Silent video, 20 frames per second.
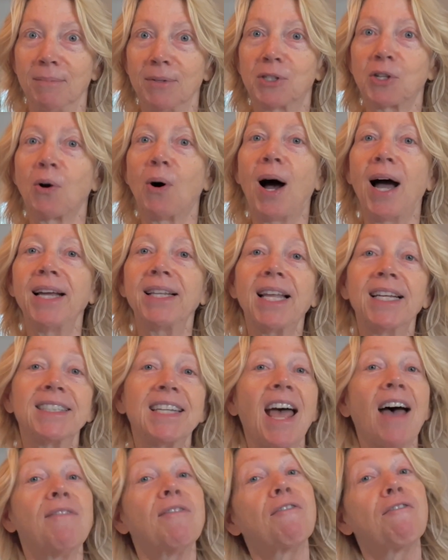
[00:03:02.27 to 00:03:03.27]
So I like to
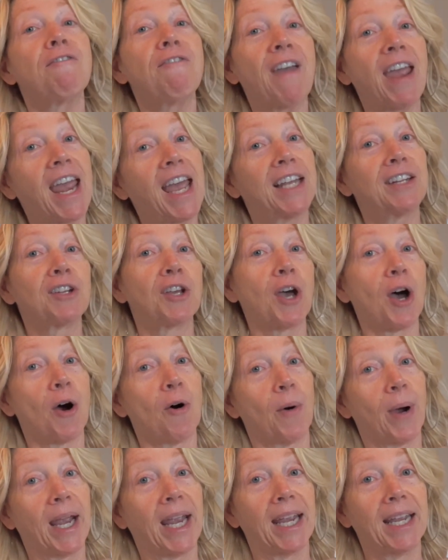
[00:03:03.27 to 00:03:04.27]
have a fan
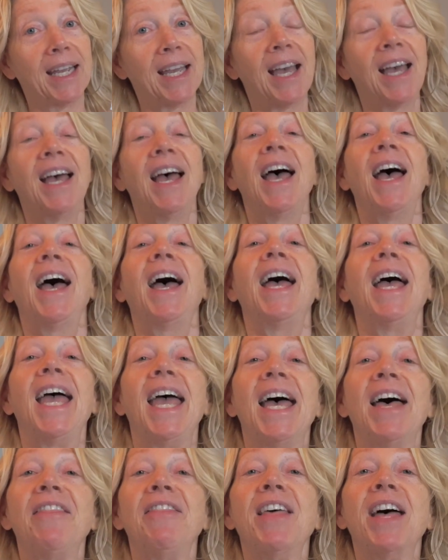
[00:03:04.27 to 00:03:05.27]
going,
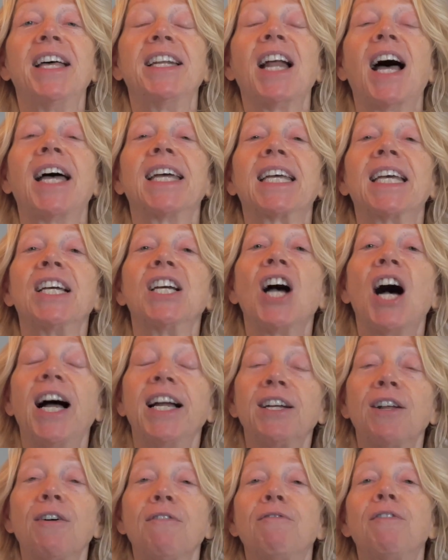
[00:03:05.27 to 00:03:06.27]
and then I can
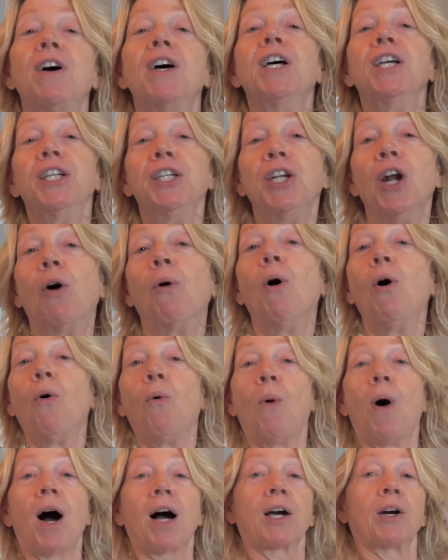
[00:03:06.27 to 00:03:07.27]
kind of,
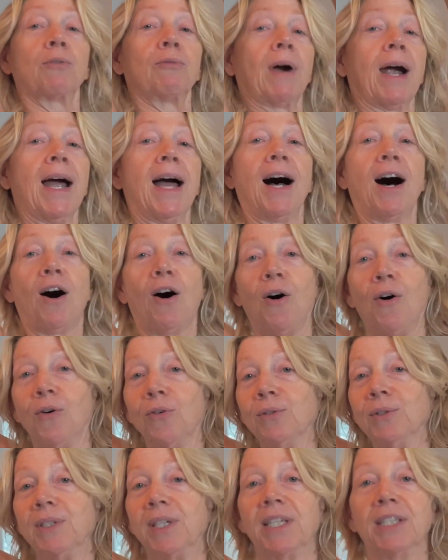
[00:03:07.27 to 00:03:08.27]
walk
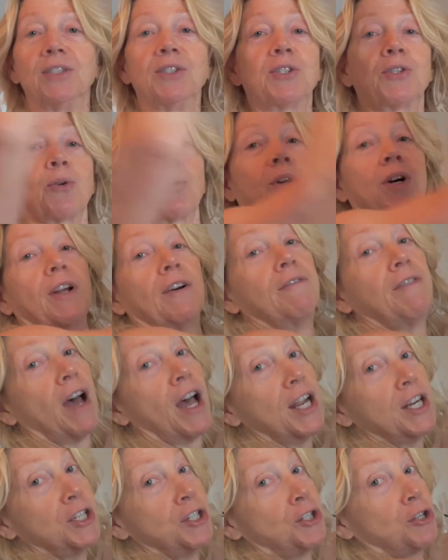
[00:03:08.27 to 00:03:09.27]
around and sort of
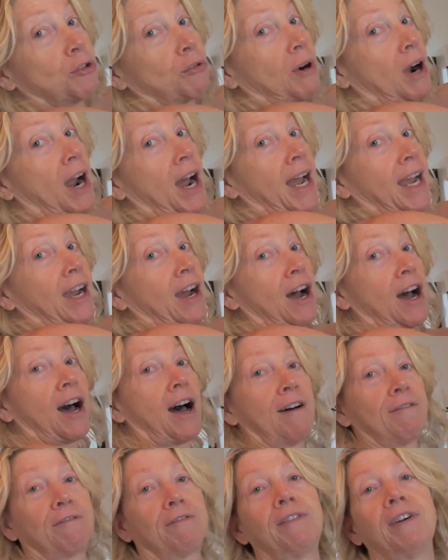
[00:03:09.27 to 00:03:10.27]
dry
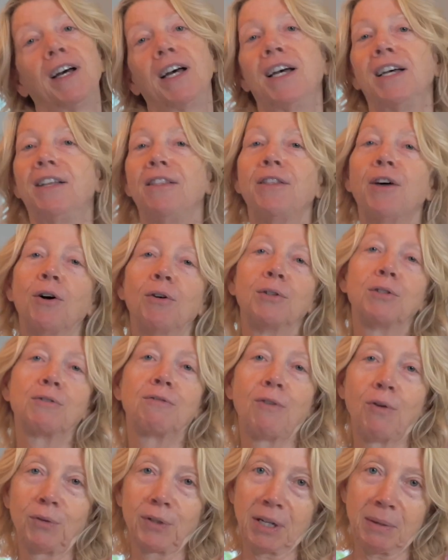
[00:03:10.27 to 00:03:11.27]
off those
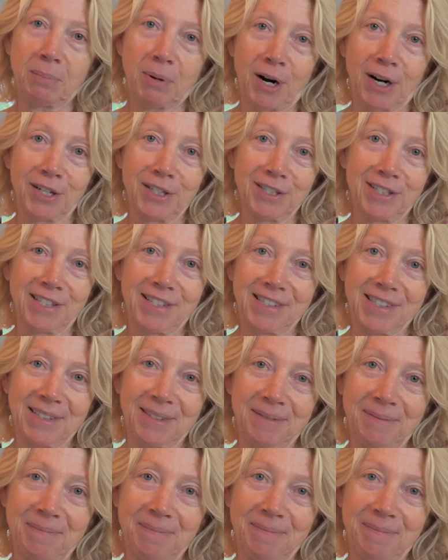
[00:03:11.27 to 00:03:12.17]
foldy parts.